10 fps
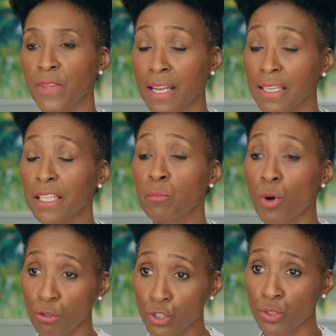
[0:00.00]
I get
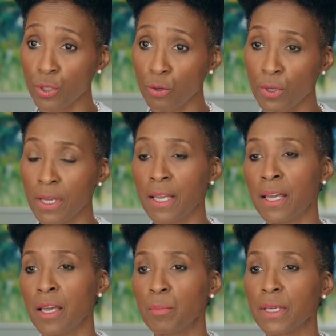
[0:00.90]
emotional
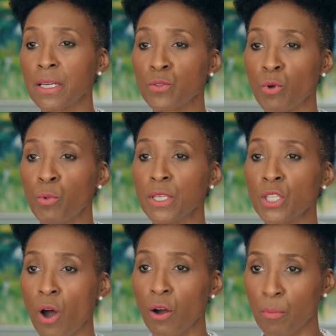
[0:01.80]
because when we
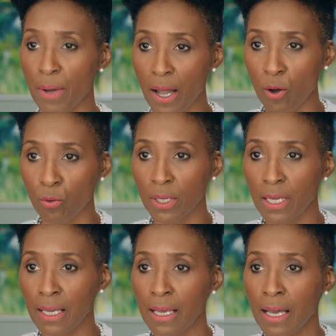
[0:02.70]
talk about
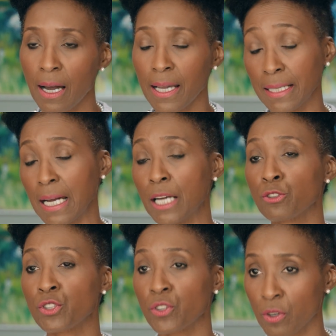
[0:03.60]
an
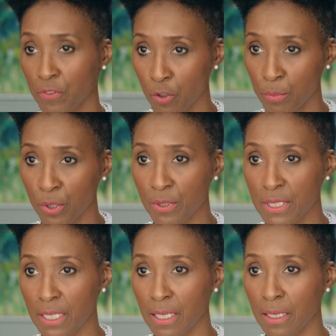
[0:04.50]
underserved
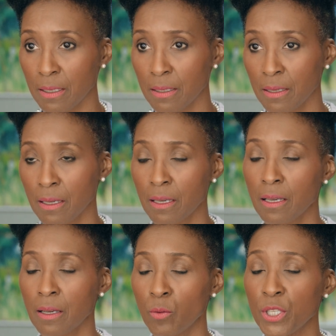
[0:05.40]
community,
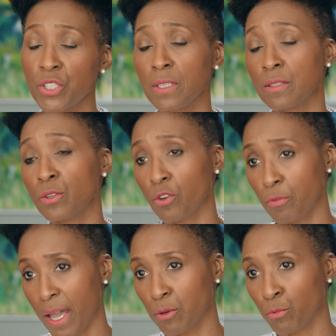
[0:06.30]
which is North
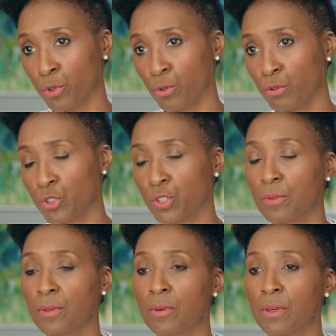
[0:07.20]
Baton Rouge,
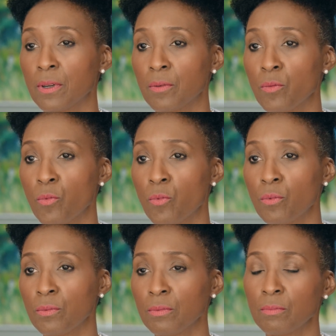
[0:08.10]

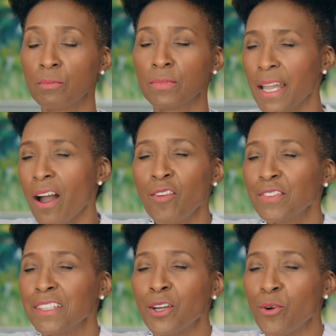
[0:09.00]
they
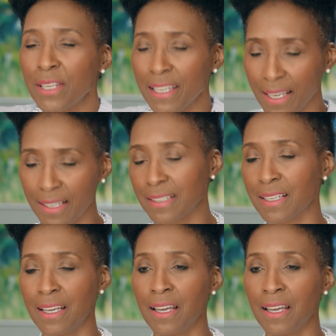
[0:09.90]
often don't get